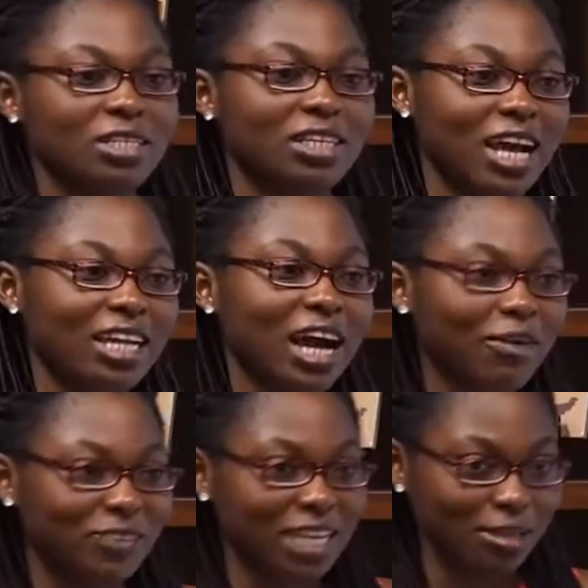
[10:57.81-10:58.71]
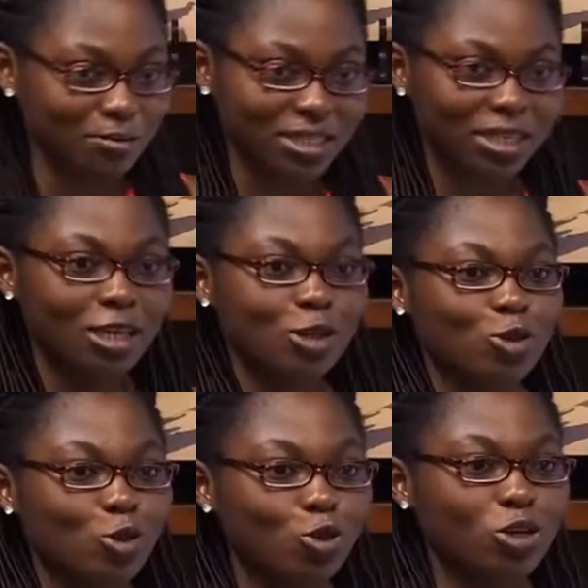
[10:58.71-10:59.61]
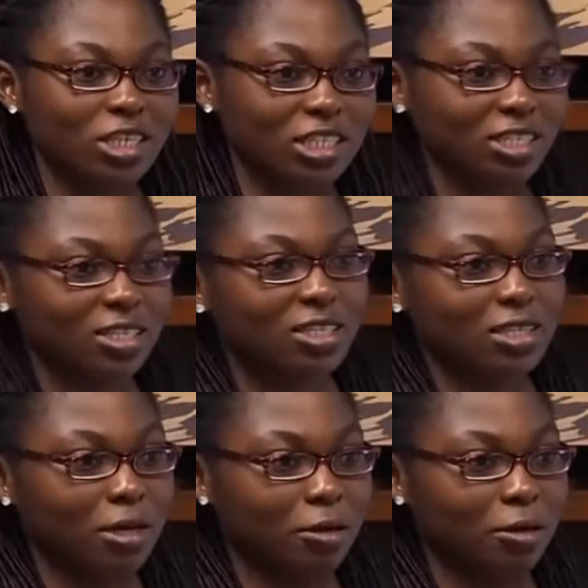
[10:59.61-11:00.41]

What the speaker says: in Ghana have names, so you can just